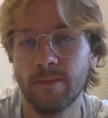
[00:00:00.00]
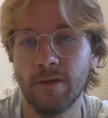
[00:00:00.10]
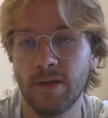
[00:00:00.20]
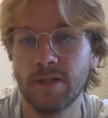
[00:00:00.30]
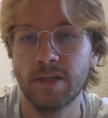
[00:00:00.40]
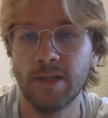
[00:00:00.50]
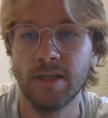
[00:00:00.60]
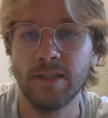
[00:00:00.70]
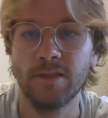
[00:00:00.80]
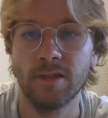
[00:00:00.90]
eventually
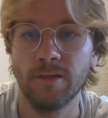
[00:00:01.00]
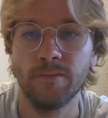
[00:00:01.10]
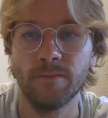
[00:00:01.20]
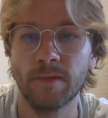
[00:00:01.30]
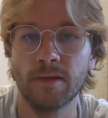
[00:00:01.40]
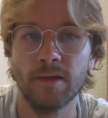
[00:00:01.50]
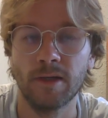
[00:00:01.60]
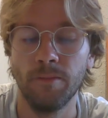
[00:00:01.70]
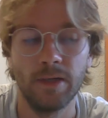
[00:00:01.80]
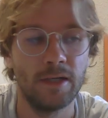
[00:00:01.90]
leads to him
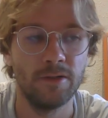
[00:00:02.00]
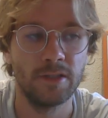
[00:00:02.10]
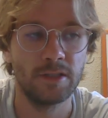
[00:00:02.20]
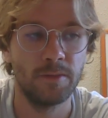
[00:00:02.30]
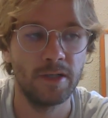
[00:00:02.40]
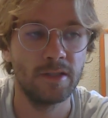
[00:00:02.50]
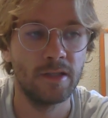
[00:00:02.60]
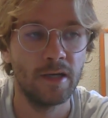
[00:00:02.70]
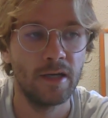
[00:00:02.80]
completely losing his mind.